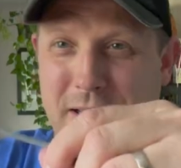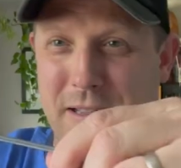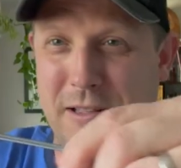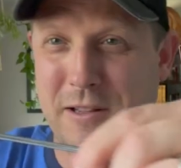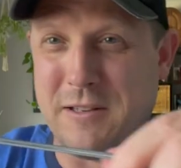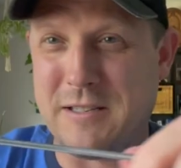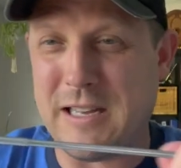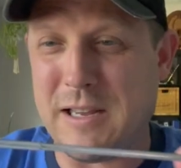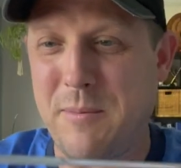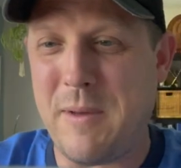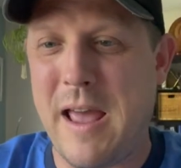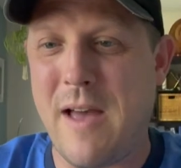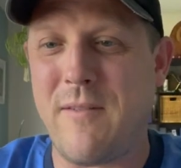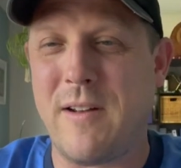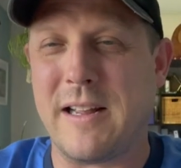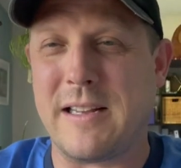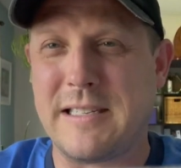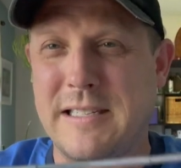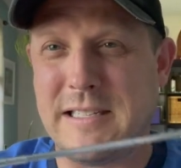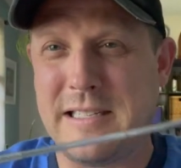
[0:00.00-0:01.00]
It looks like we have an
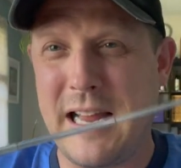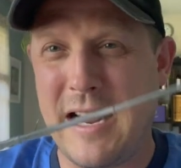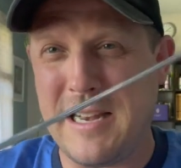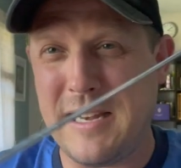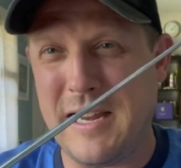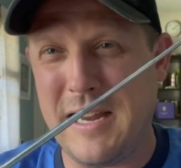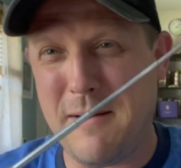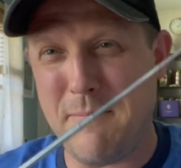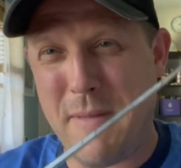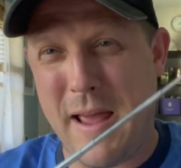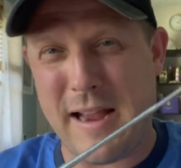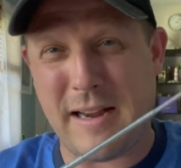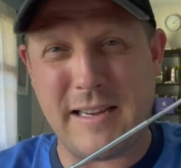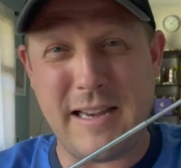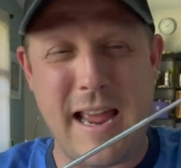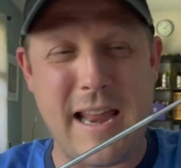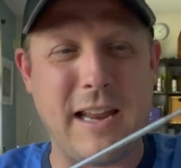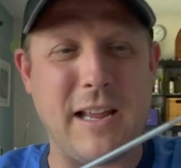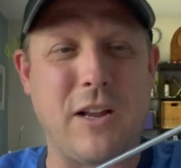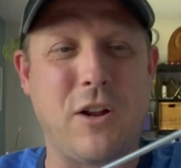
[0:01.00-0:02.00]
extending
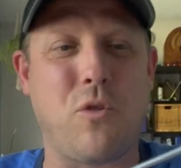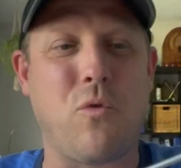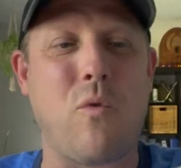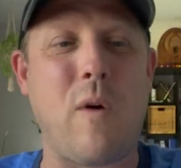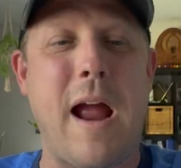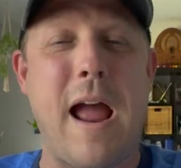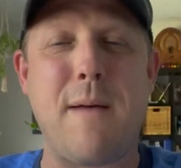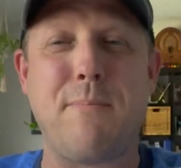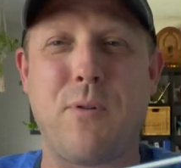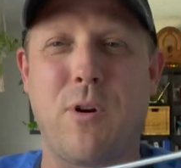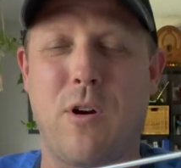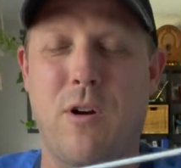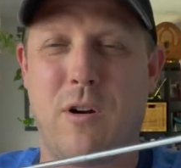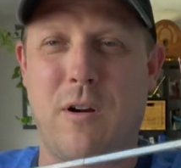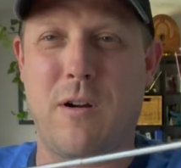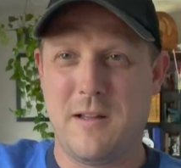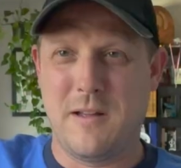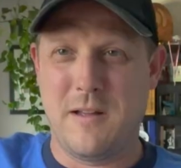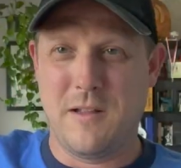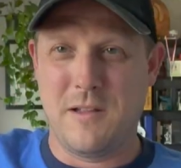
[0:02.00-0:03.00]
magnetic grabber.
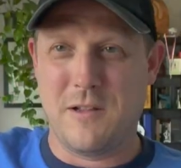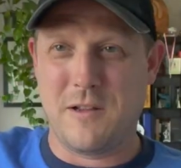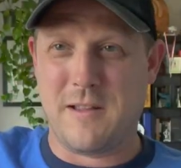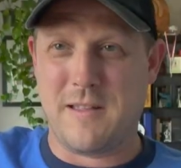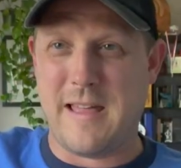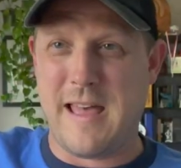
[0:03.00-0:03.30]
Look at